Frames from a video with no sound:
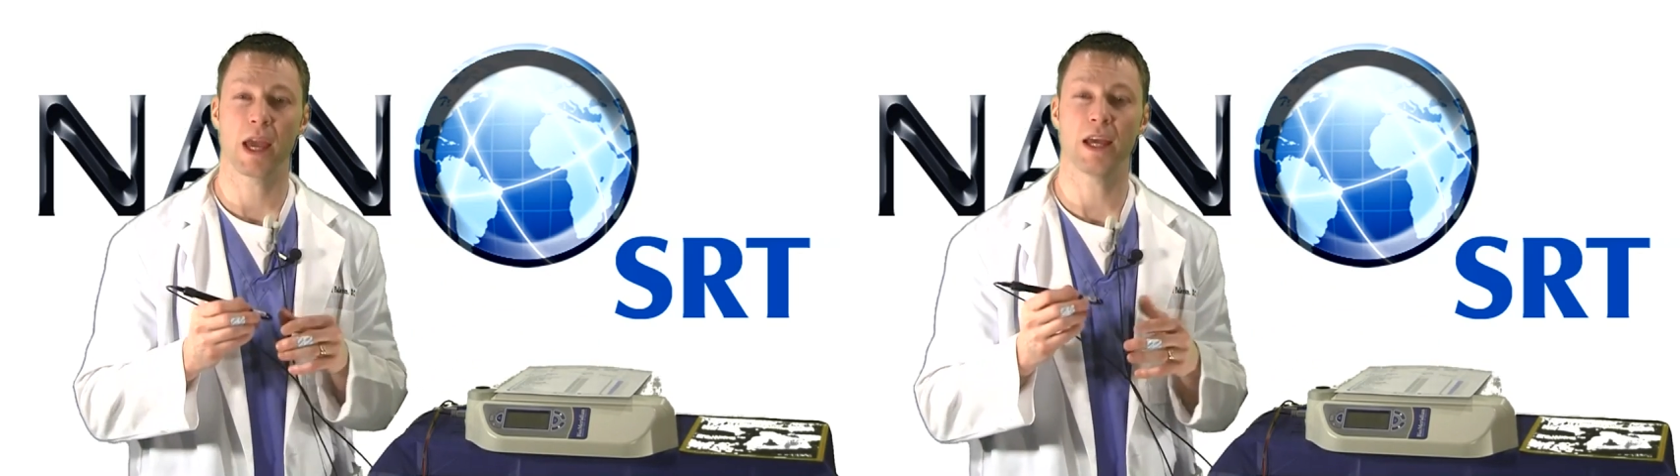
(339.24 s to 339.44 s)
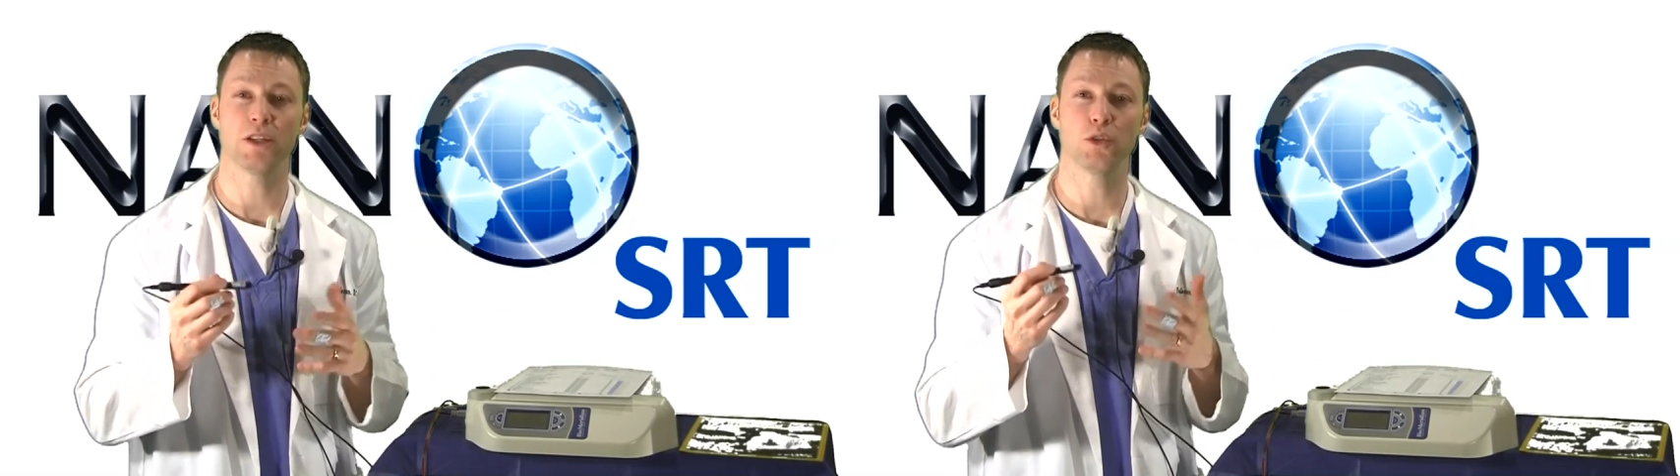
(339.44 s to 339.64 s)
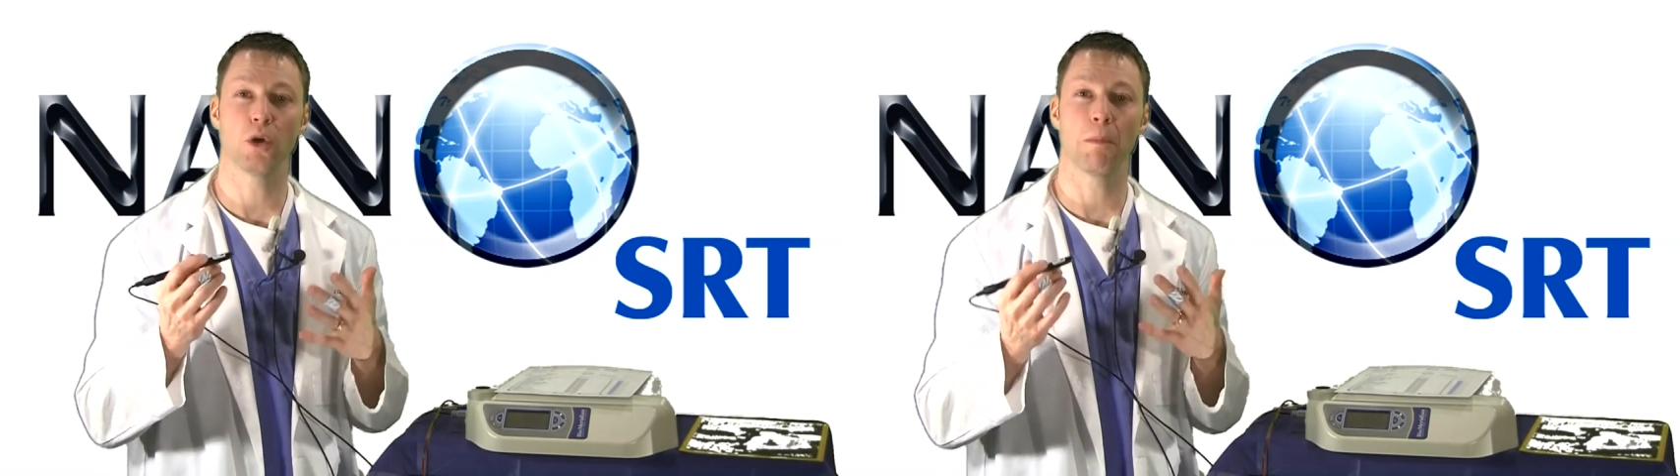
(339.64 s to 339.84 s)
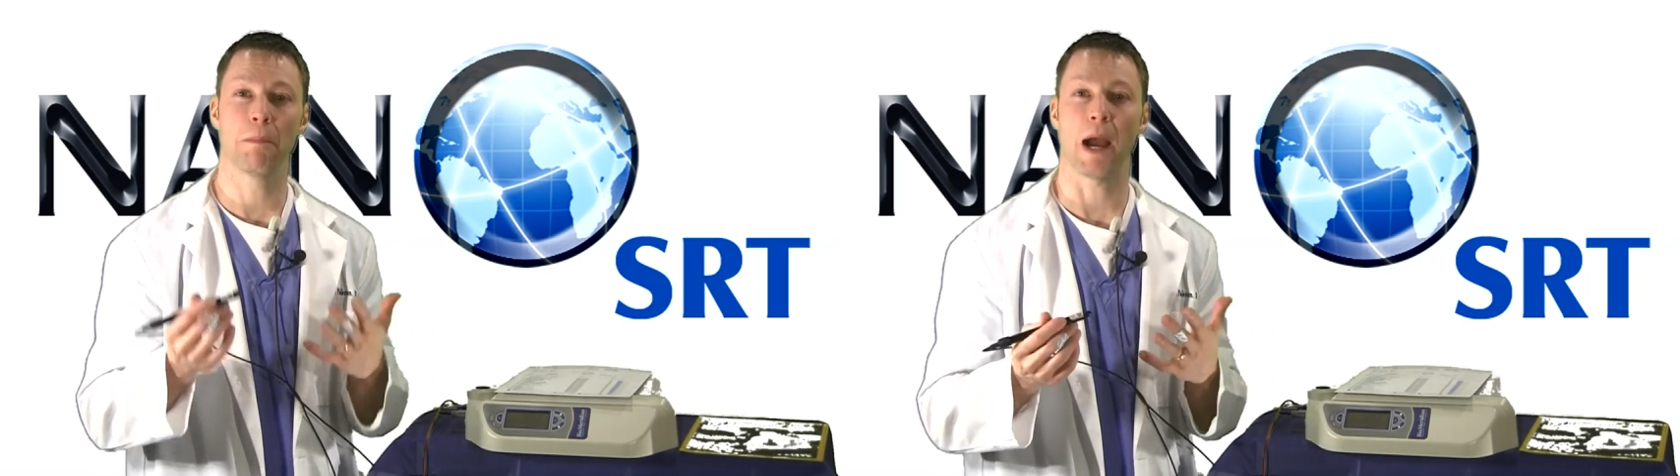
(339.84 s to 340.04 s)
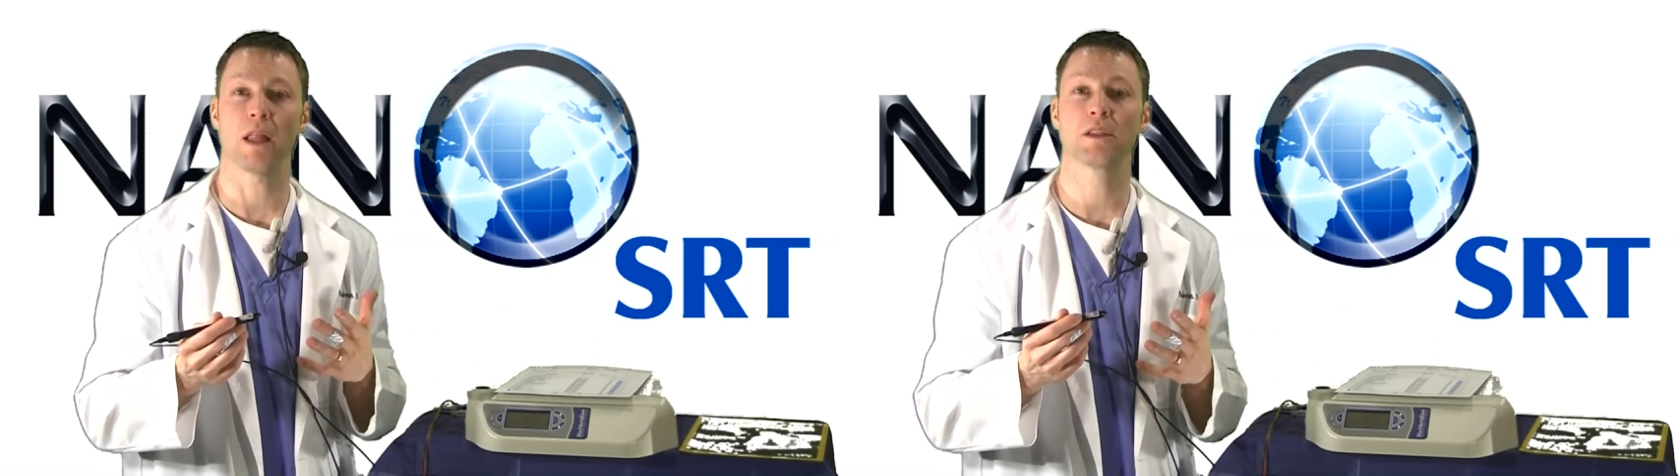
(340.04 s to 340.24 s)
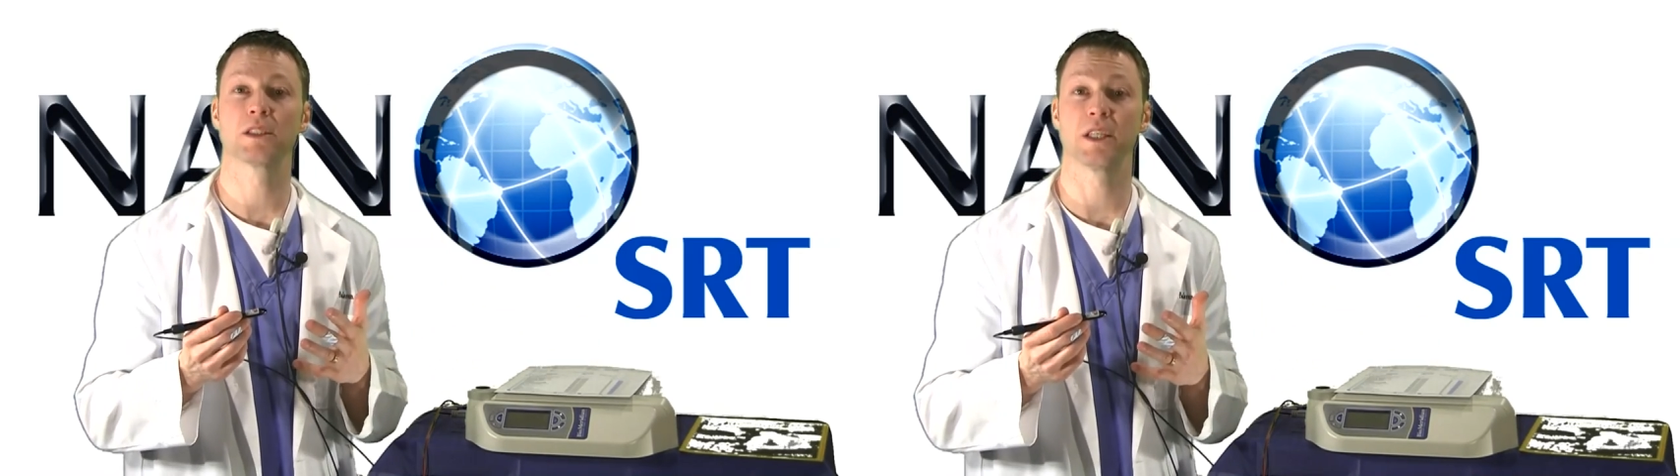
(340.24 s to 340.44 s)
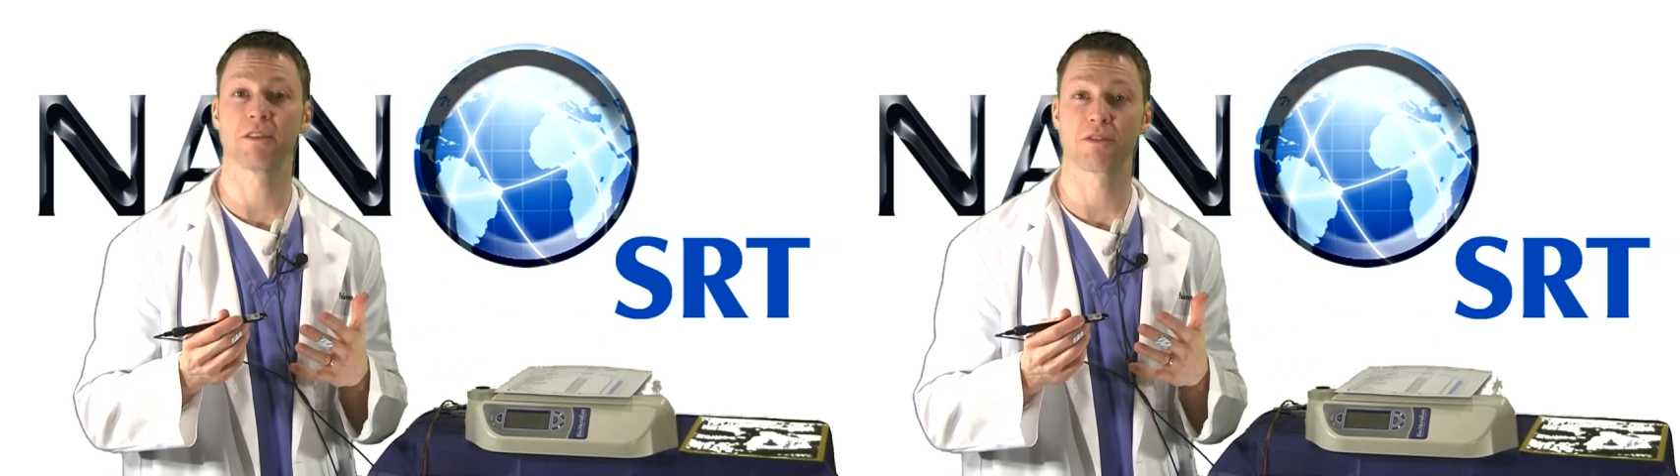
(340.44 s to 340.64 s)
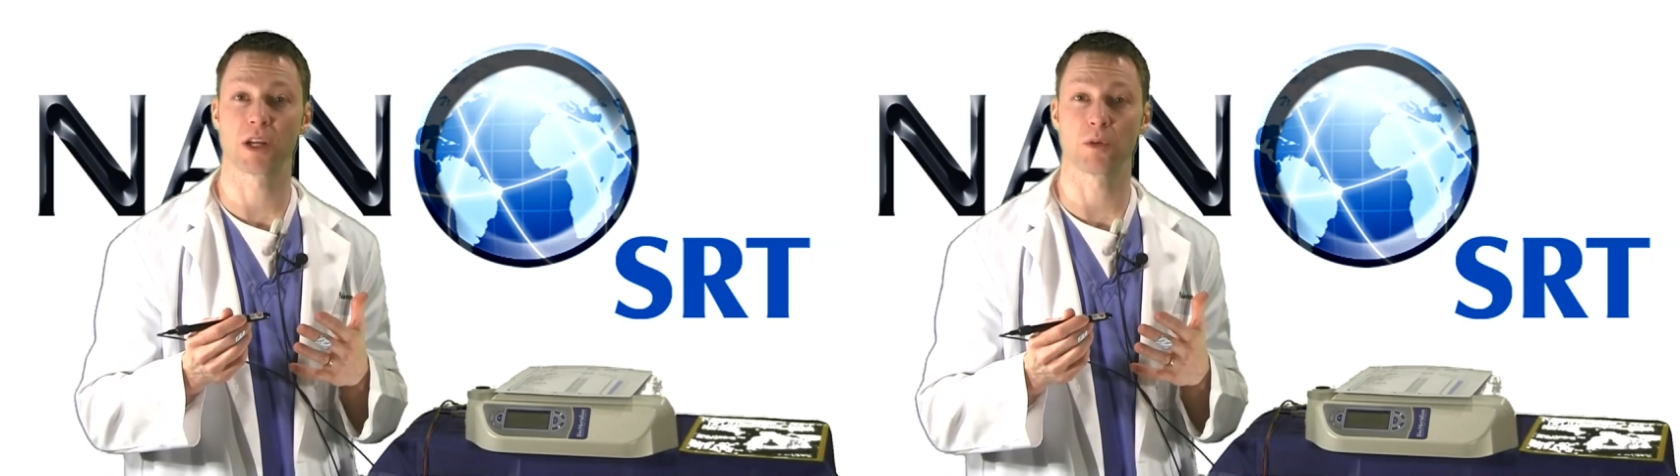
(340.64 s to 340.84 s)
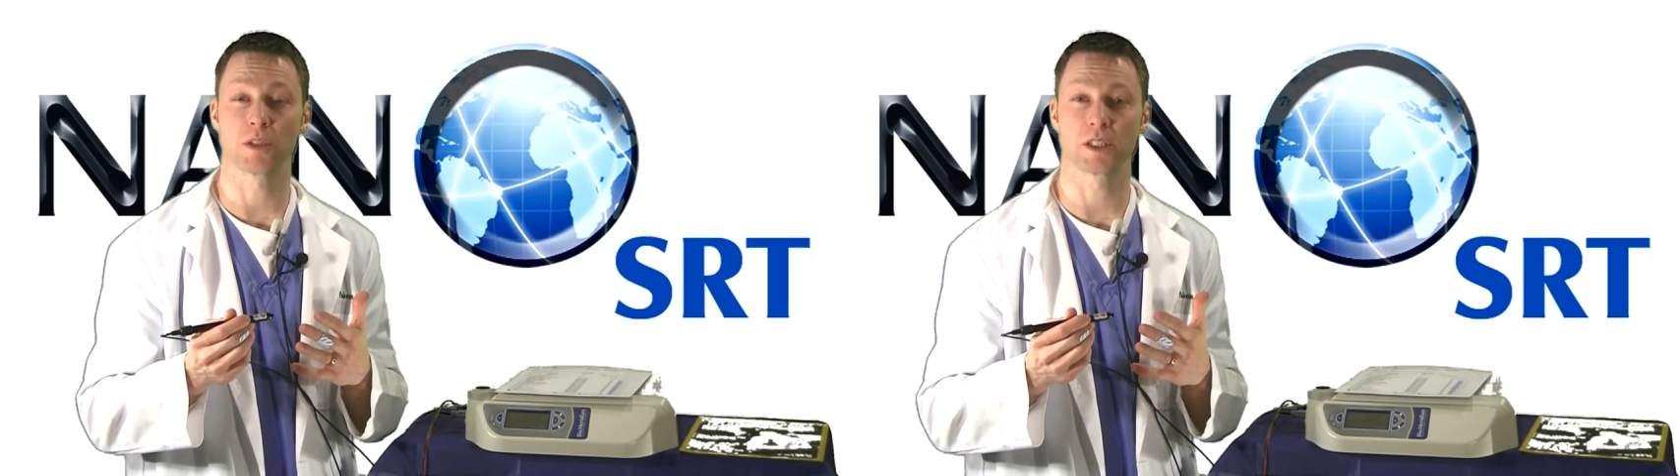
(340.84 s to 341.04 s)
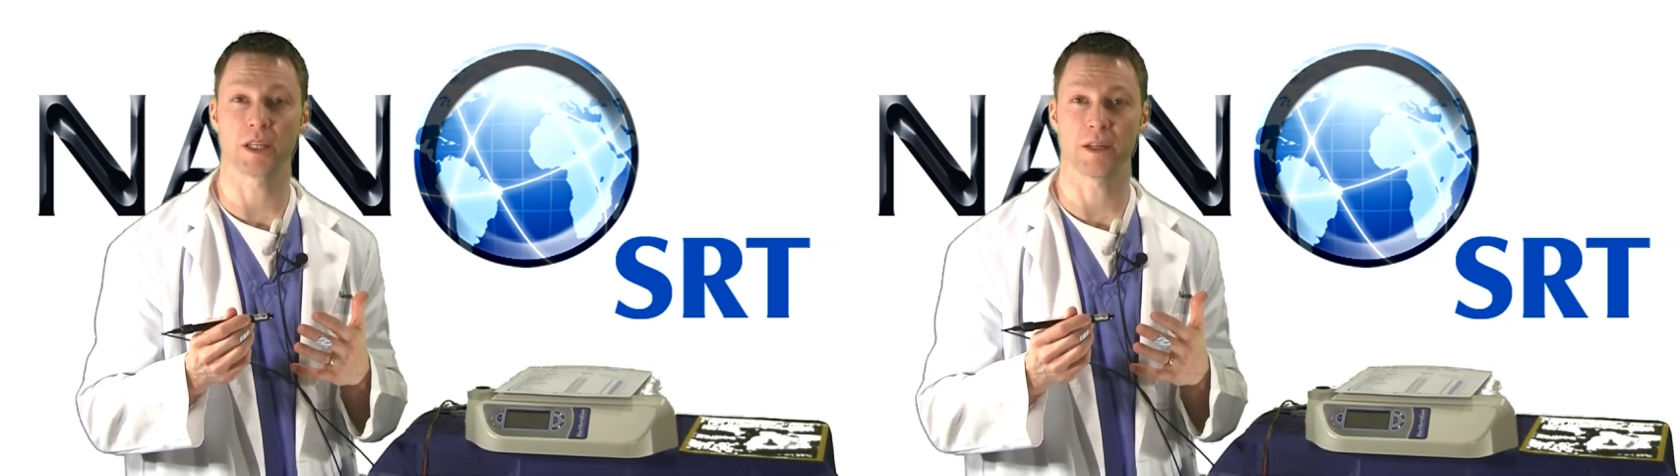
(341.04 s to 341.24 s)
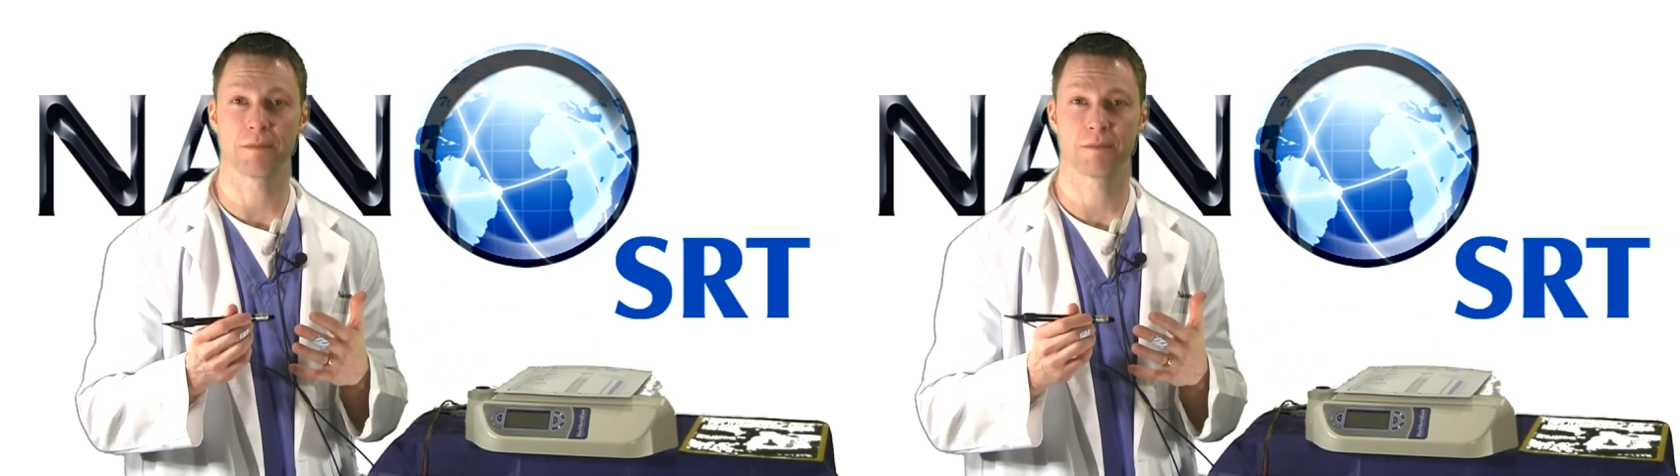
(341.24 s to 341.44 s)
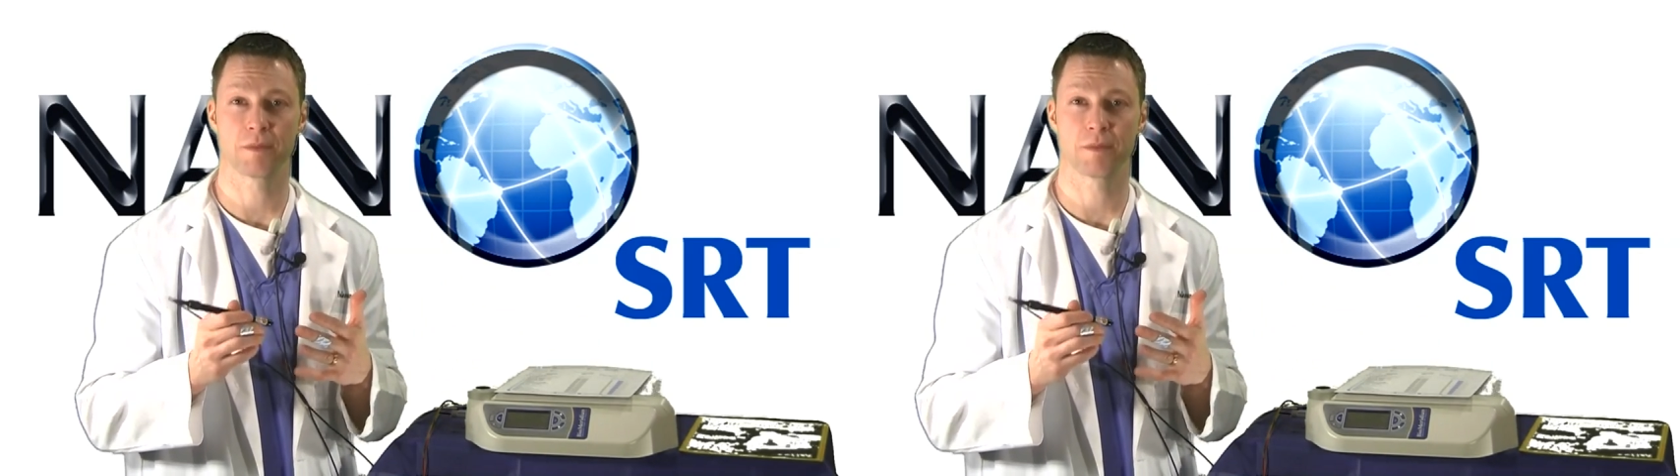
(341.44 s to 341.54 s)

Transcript: and do a balancing frequency